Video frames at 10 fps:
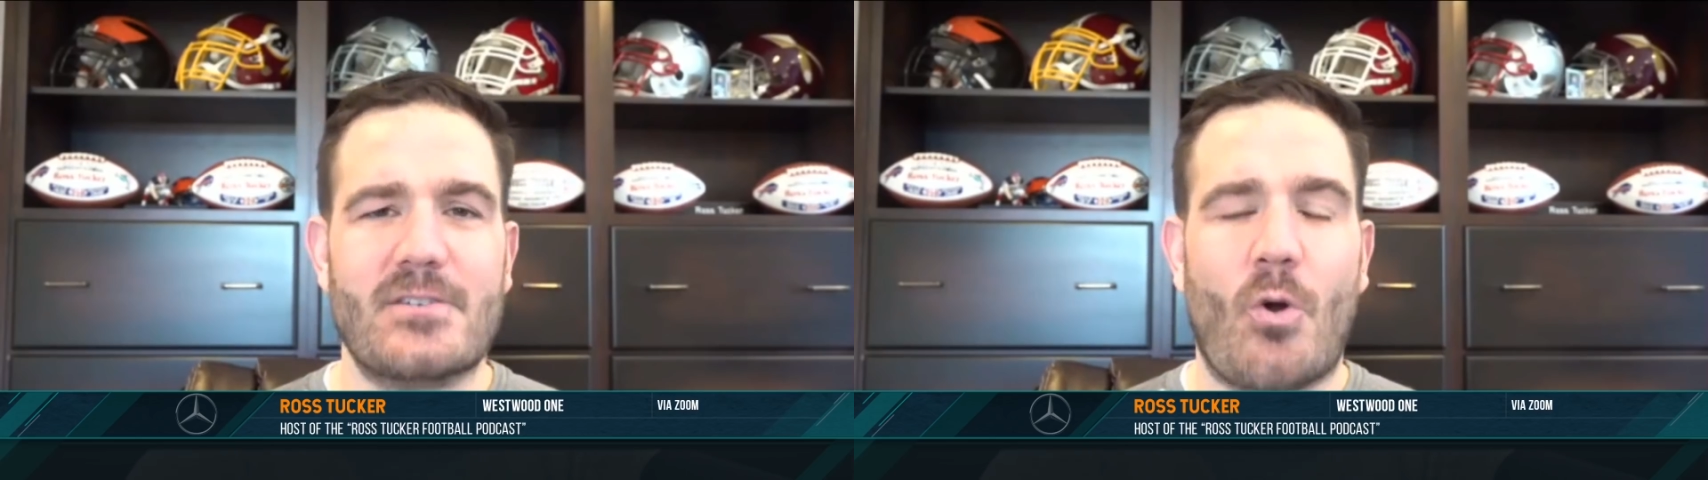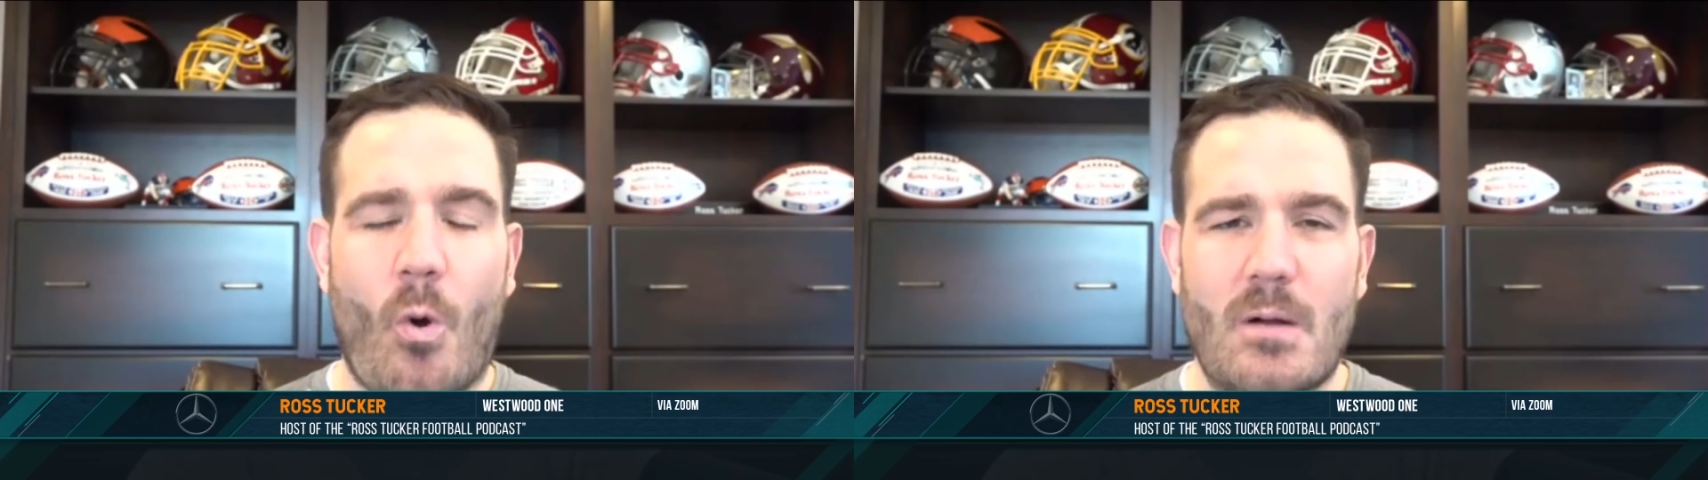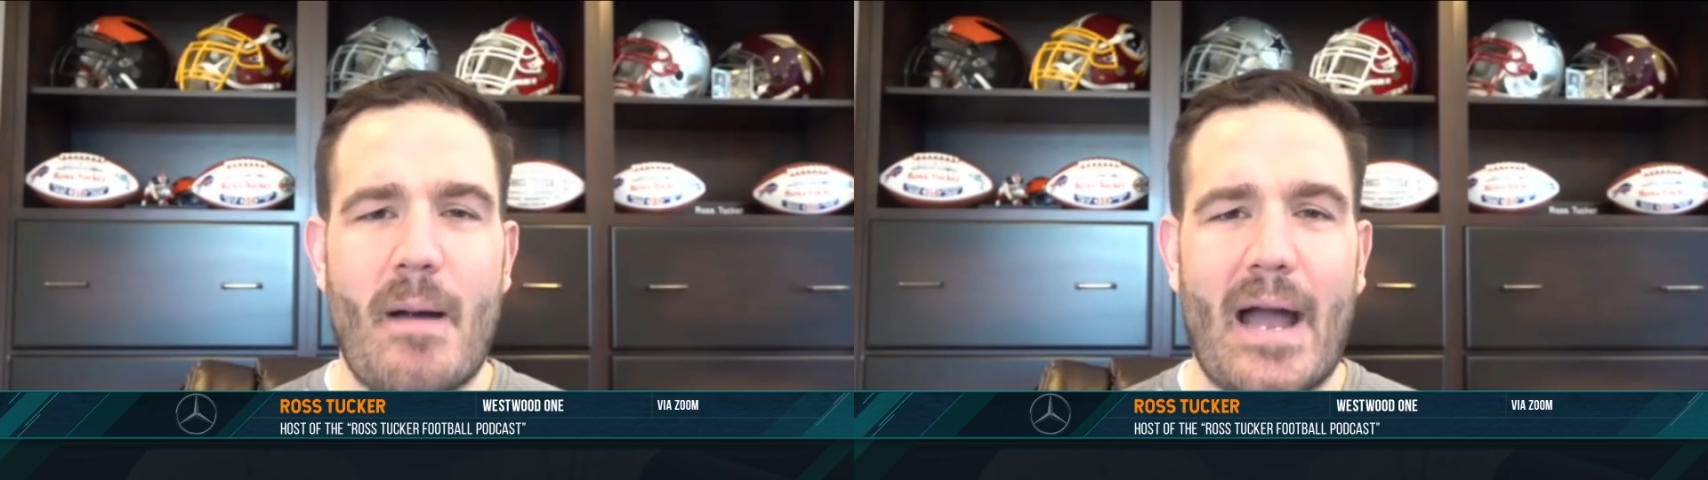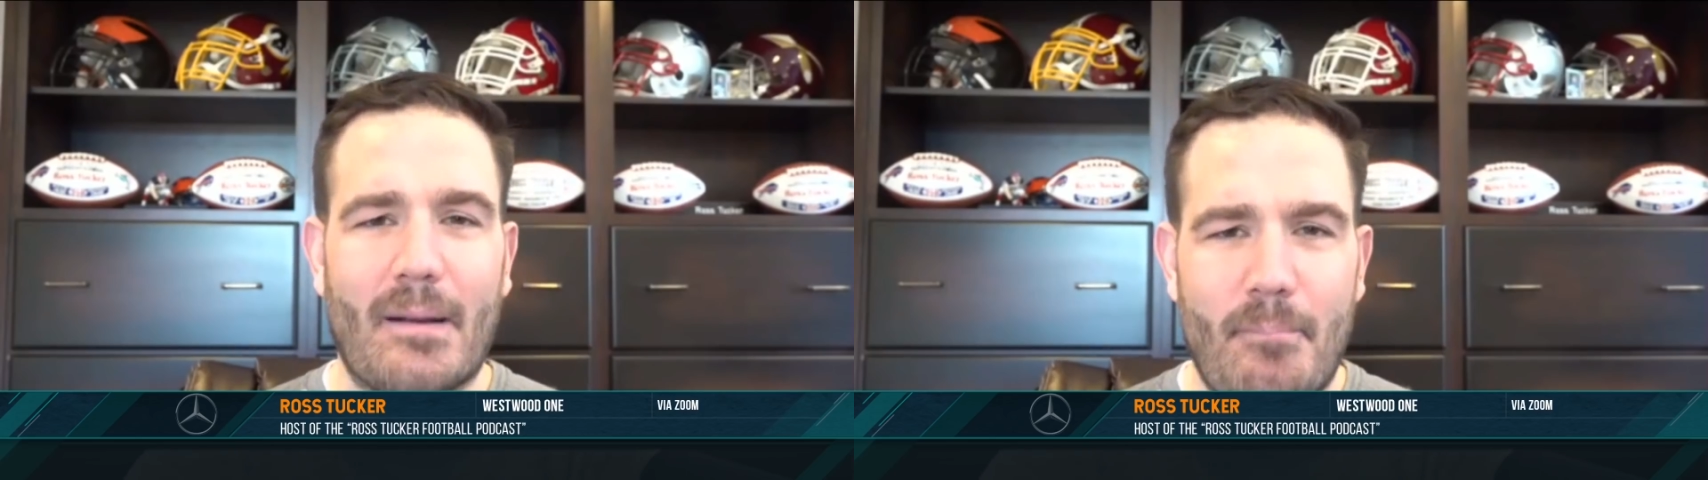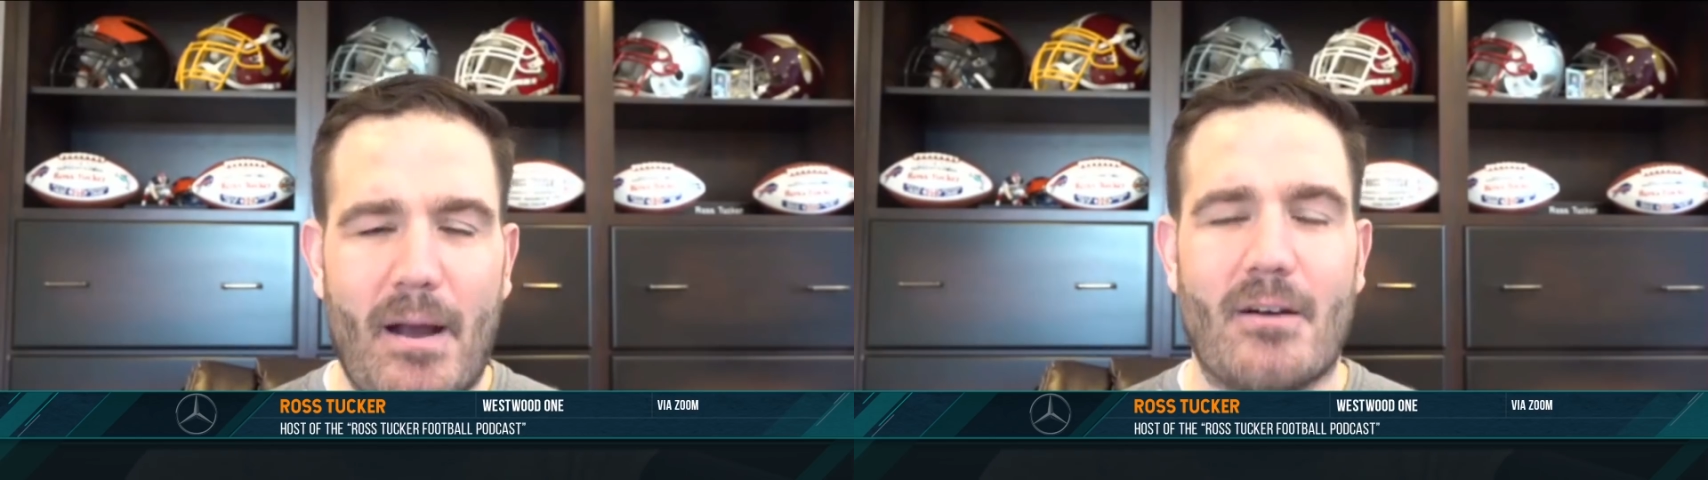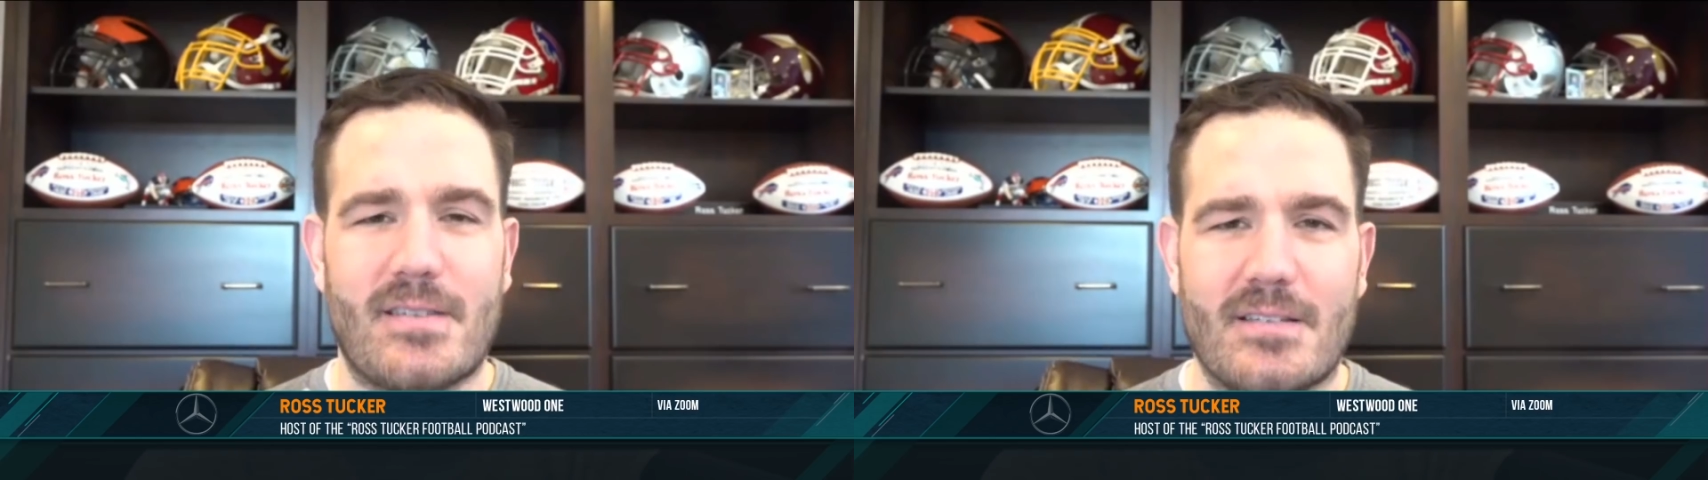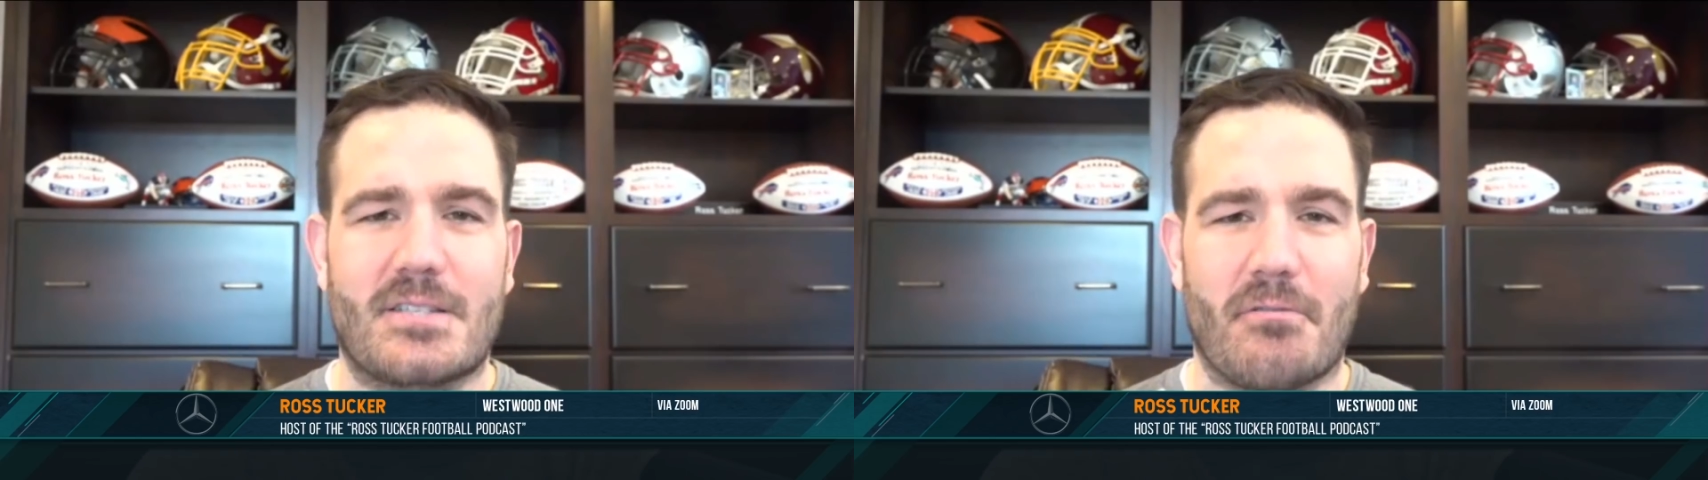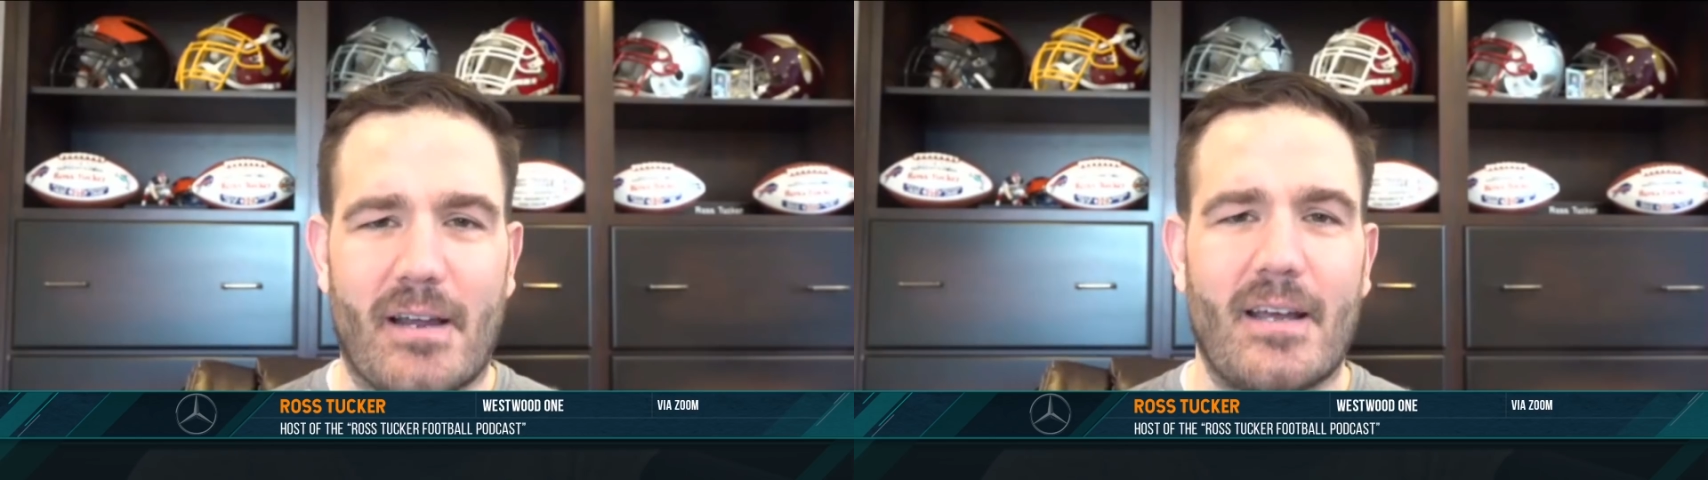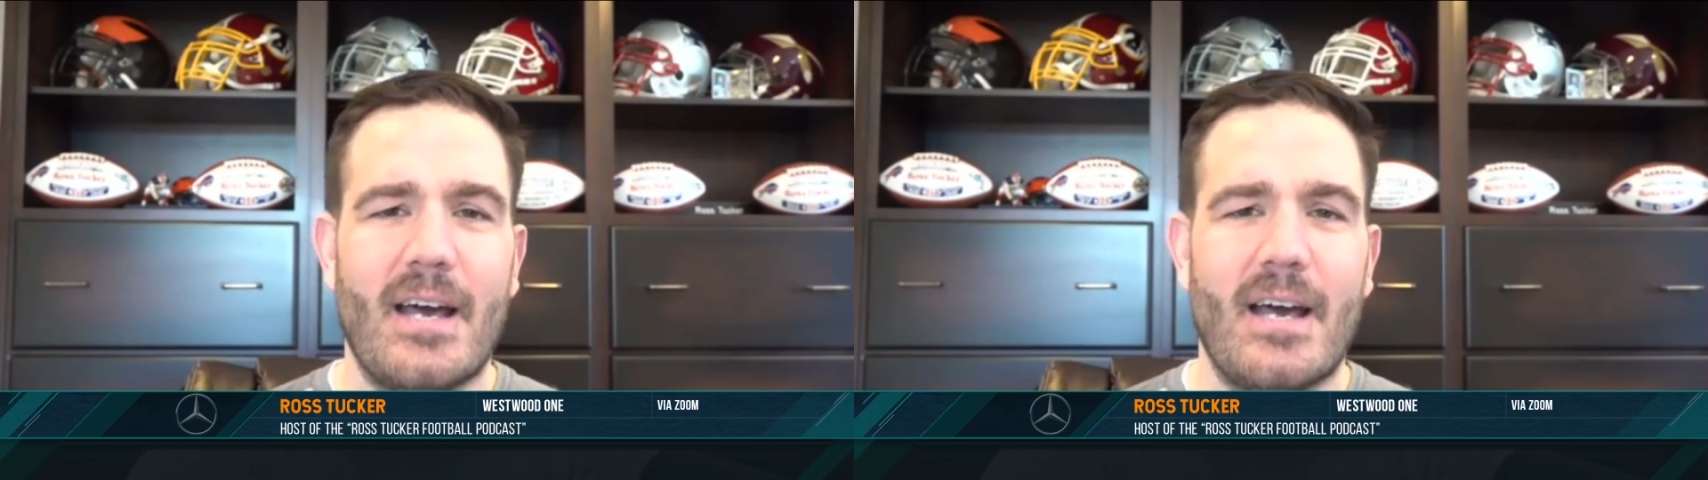quarterback in Bears history.